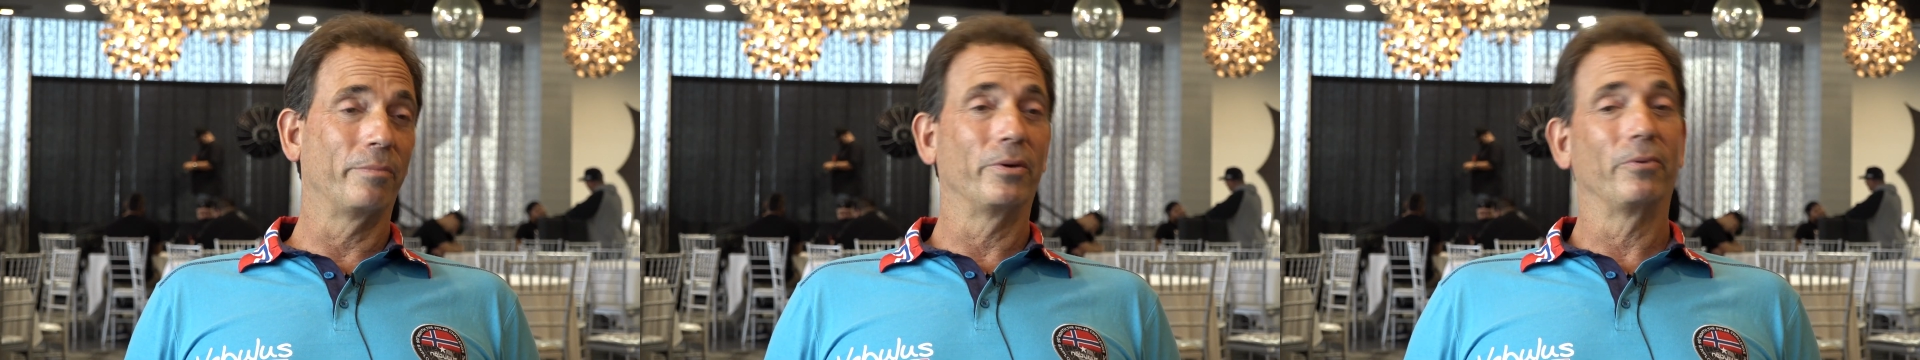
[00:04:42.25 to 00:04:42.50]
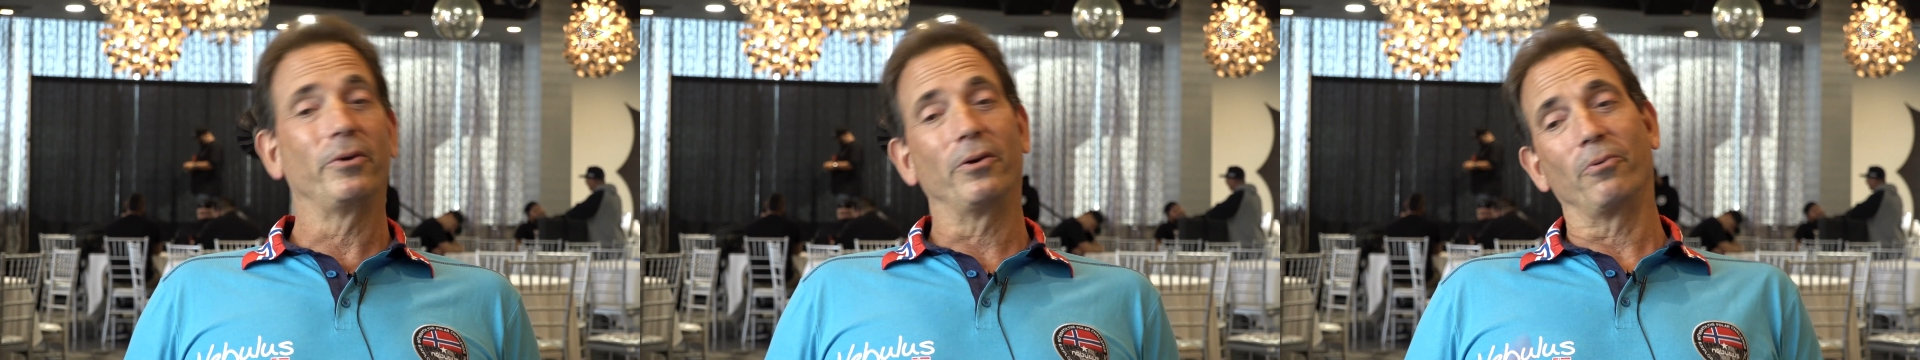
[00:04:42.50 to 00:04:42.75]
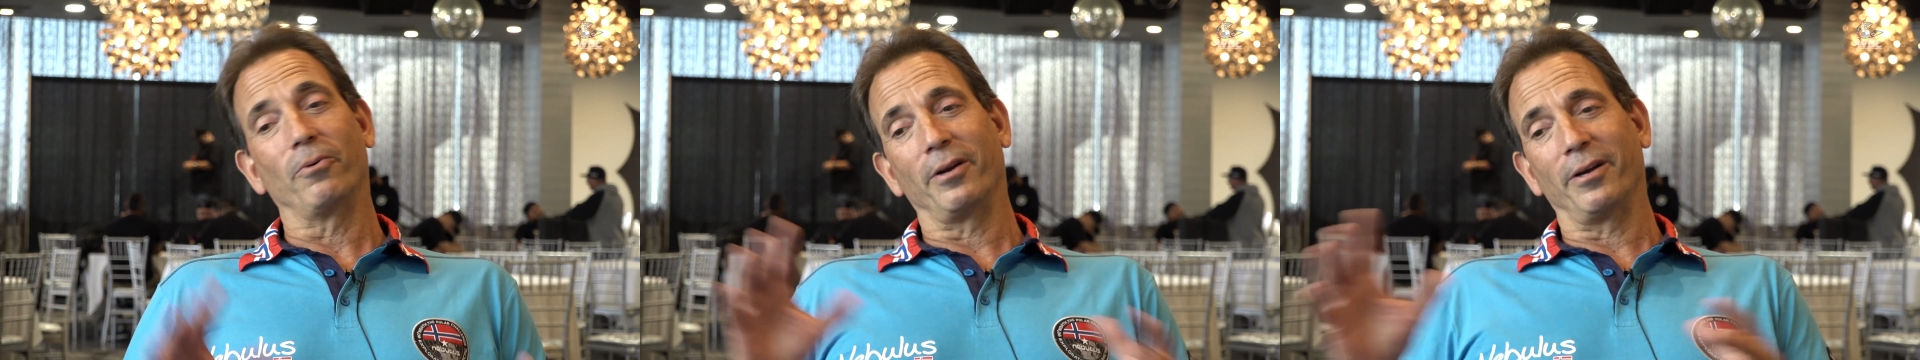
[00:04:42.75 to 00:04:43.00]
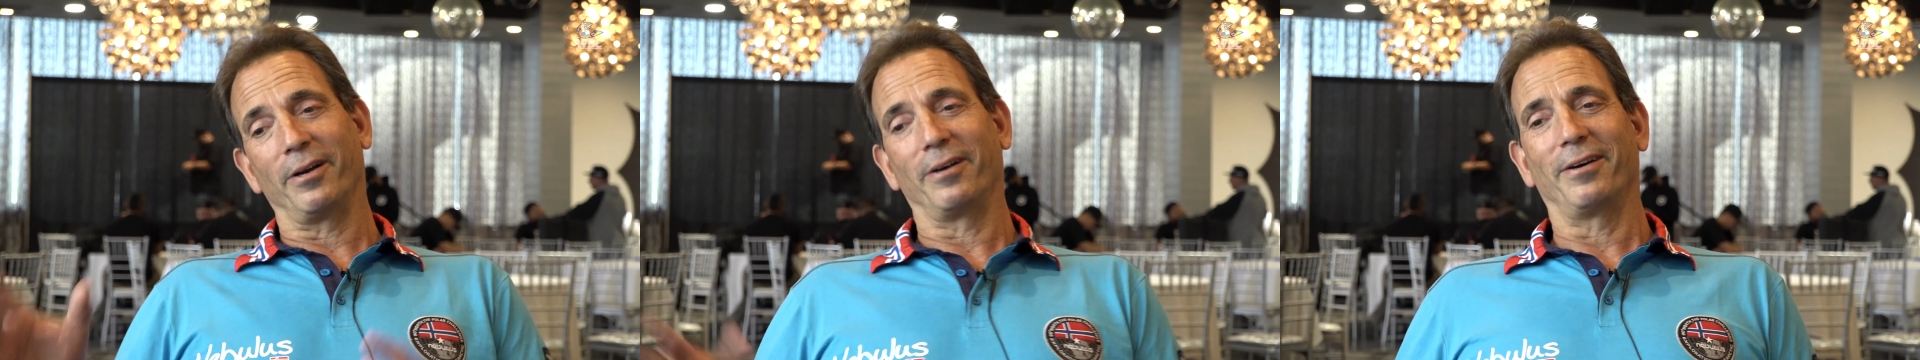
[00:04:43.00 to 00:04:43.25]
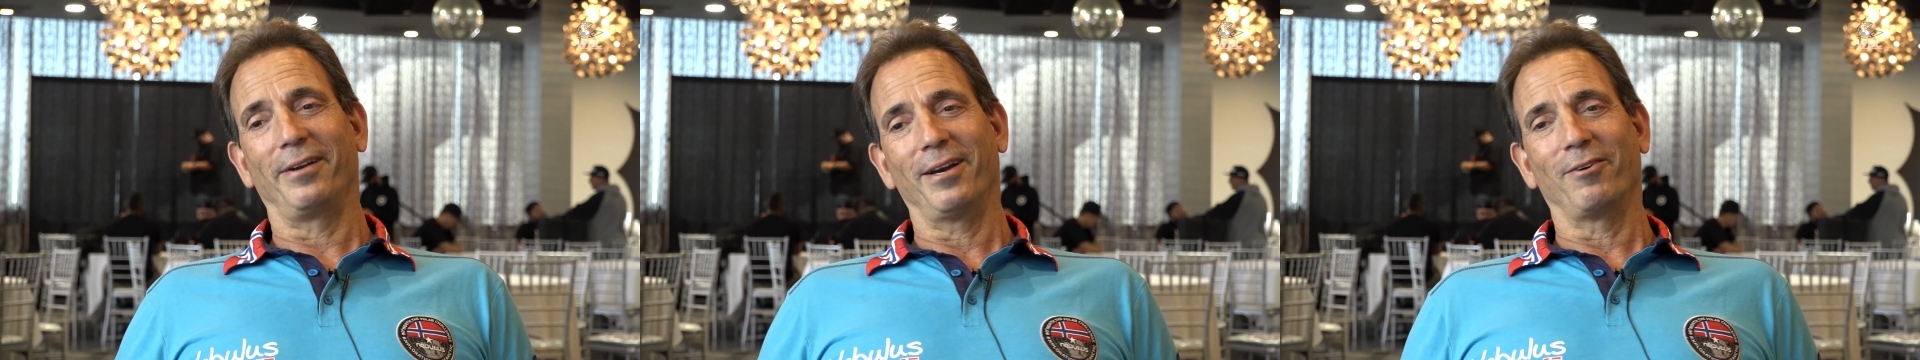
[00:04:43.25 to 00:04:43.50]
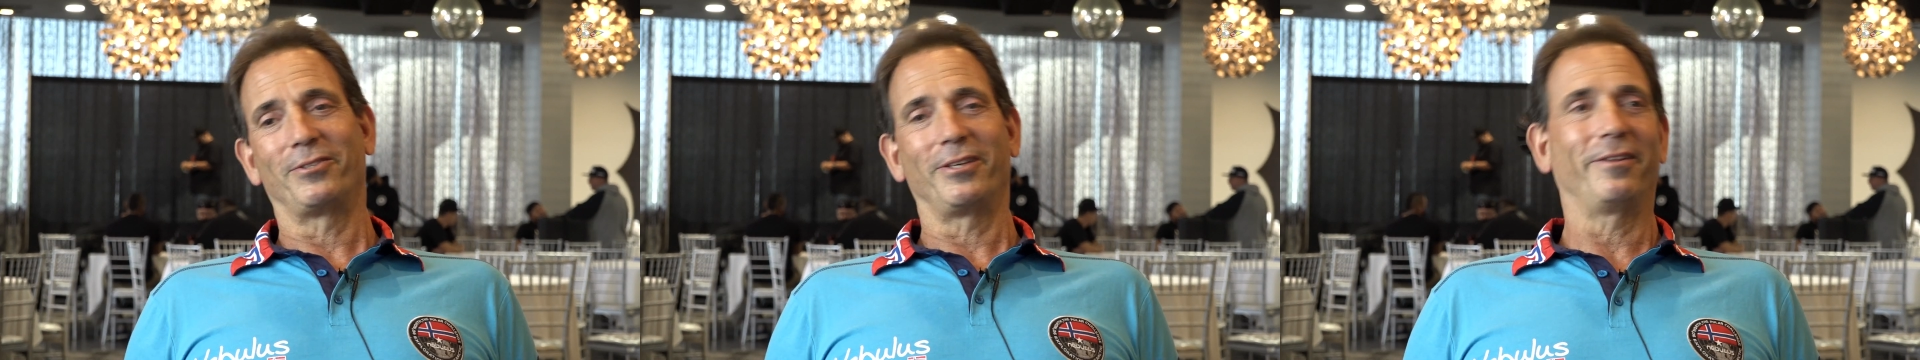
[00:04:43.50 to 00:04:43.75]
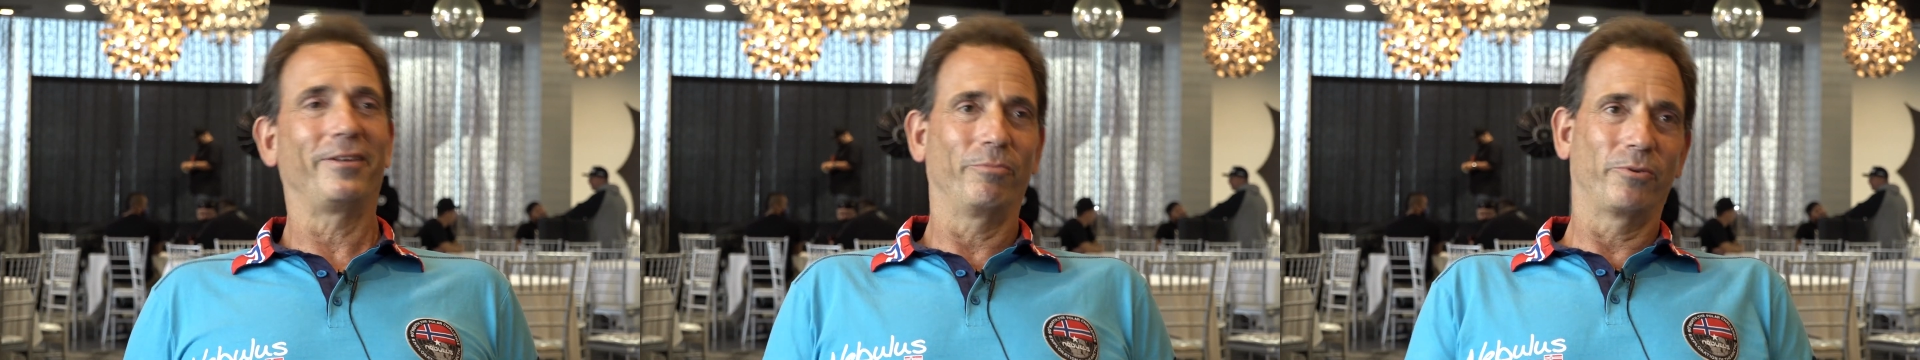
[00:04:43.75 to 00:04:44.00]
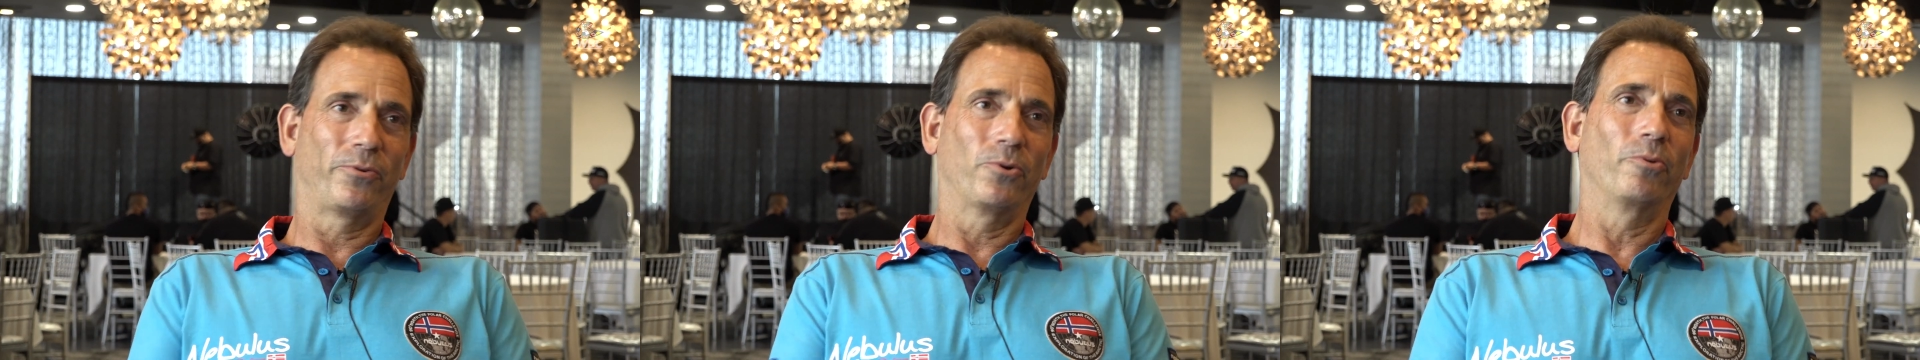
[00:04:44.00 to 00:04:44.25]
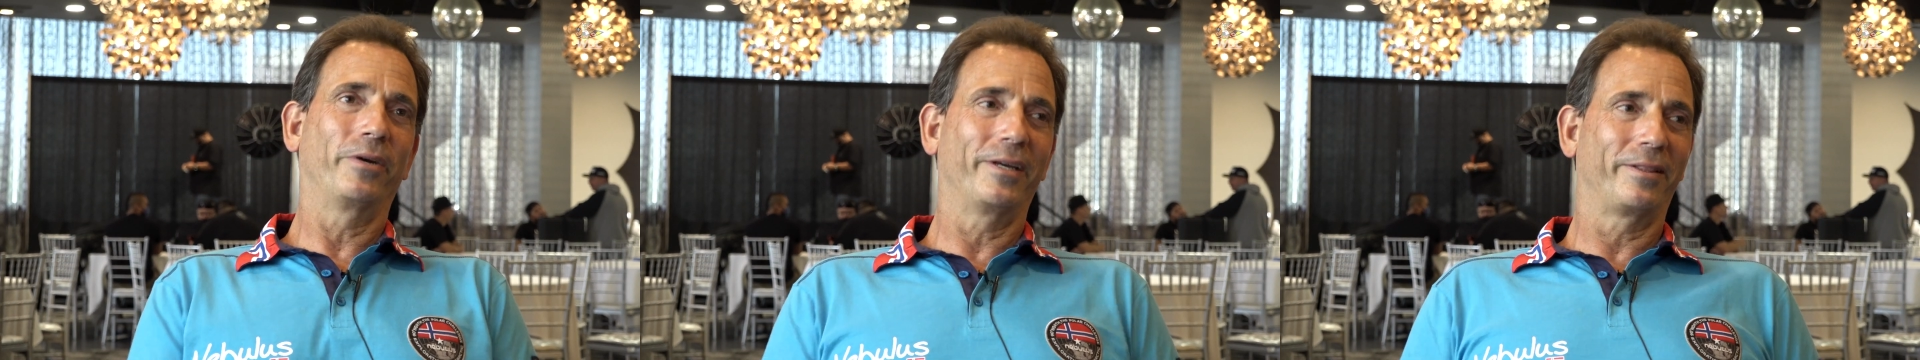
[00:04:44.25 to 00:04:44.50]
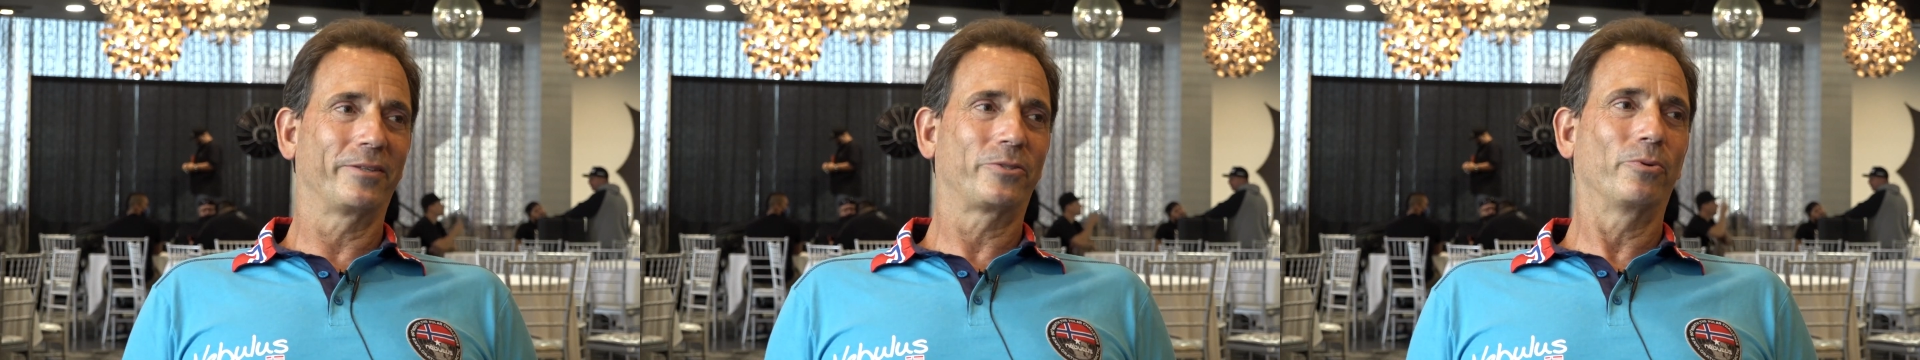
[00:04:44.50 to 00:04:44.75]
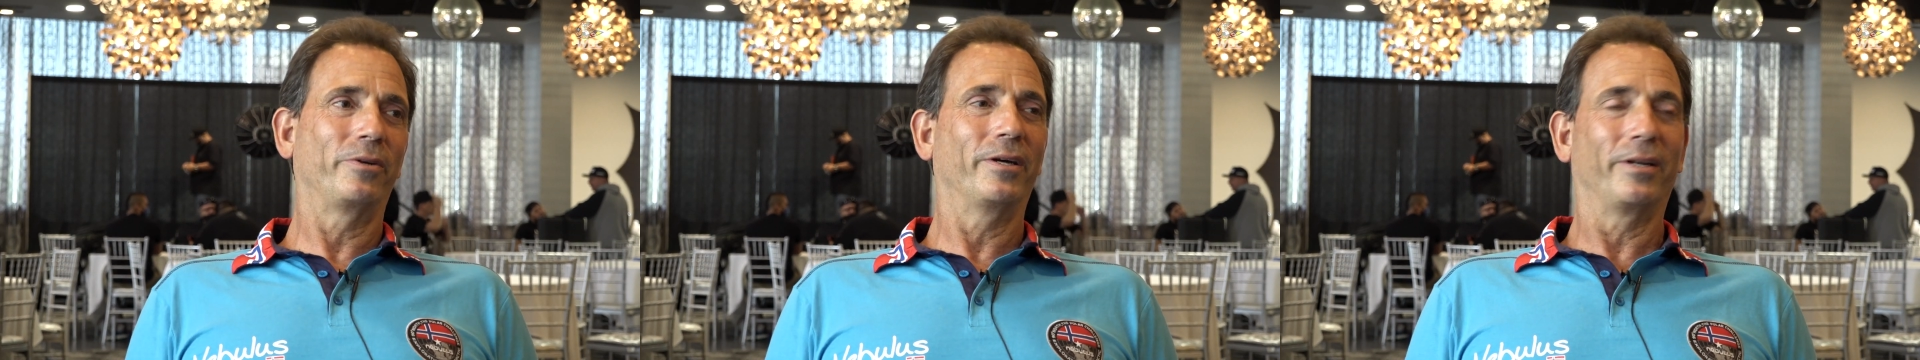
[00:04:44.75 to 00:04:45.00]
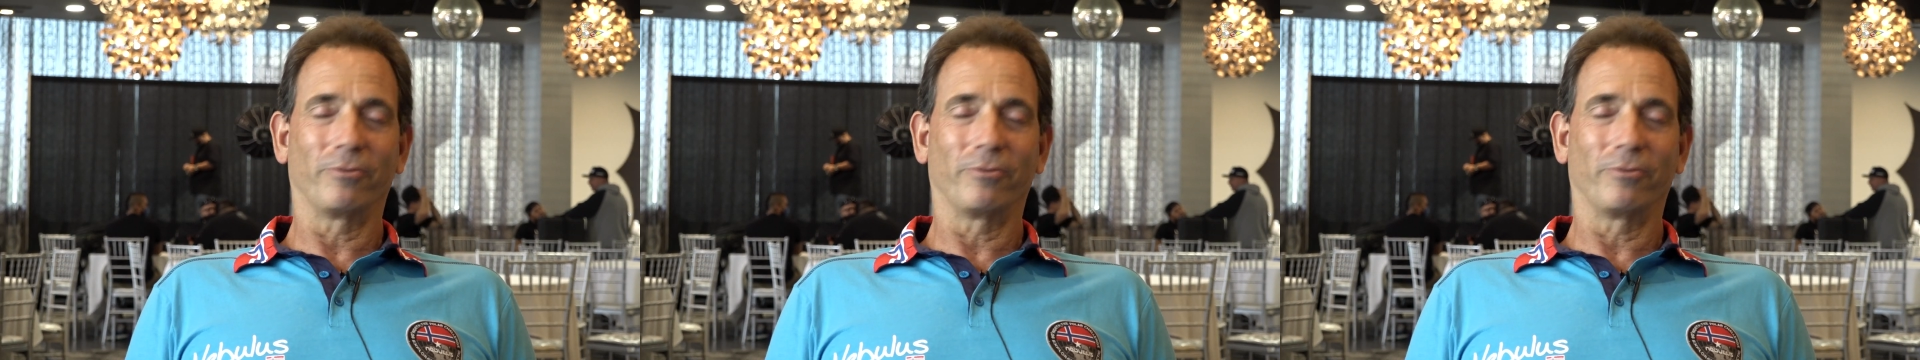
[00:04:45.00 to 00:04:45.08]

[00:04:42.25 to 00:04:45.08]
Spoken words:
but we don't want to announce anything before we get this one done.